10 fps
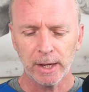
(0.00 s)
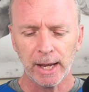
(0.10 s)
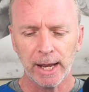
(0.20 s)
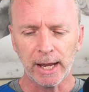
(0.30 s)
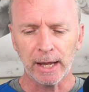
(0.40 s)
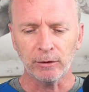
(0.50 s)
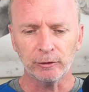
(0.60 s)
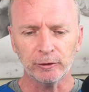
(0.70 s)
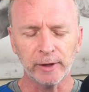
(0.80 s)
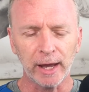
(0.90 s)
And
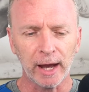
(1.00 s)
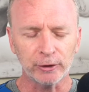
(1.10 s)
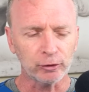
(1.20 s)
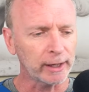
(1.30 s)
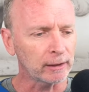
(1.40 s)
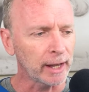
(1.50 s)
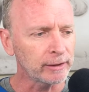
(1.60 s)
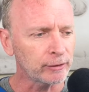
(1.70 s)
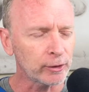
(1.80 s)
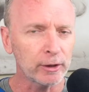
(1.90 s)
I tried a lot of
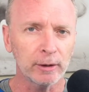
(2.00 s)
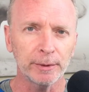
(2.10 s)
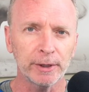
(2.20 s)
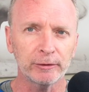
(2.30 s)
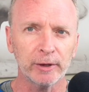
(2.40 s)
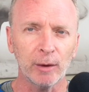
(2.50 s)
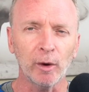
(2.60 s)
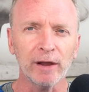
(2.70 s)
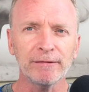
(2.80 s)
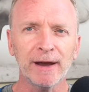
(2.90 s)
different companies. And what
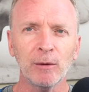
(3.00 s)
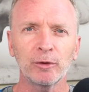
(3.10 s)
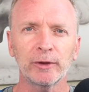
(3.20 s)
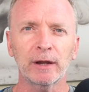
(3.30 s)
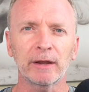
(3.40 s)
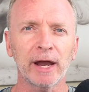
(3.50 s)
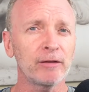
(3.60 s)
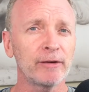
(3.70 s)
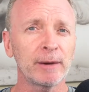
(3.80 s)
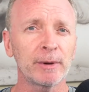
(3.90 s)
I found was that a lot of the
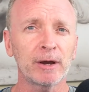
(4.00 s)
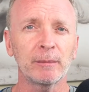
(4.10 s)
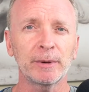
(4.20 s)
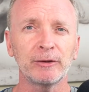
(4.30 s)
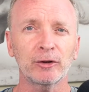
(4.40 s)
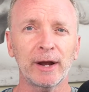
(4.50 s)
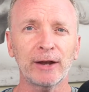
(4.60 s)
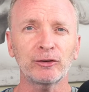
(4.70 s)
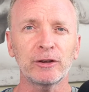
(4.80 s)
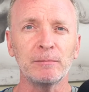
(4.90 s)
vitamin companies are
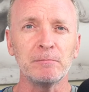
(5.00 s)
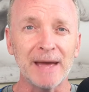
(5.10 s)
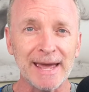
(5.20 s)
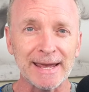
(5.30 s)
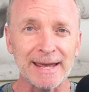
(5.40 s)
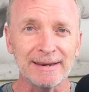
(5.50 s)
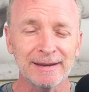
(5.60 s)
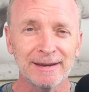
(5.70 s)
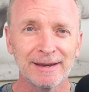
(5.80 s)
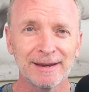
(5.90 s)
actually made,
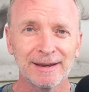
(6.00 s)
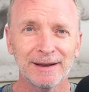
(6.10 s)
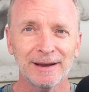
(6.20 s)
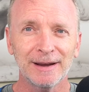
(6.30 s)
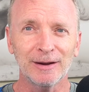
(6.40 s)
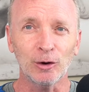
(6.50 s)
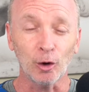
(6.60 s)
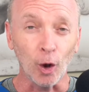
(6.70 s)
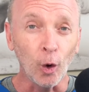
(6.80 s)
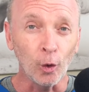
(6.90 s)
or
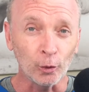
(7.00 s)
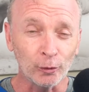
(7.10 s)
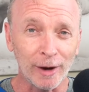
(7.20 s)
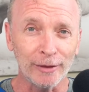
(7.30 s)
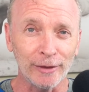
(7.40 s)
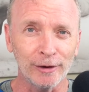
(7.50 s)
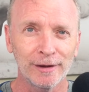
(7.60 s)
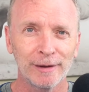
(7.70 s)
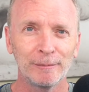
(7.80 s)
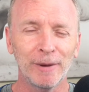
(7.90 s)
owned rather,
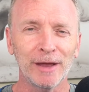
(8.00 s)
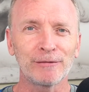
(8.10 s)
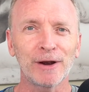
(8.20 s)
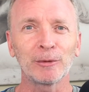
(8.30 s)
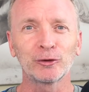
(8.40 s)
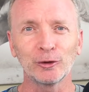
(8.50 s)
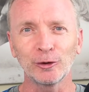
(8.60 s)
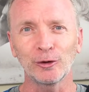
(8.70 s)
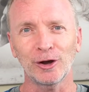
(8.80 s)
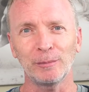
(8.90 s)
by the
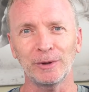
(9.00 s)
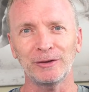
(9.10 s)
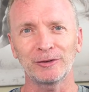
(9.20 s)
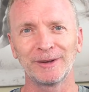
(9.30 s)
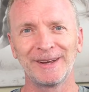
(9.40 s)
pharmaceutical companies.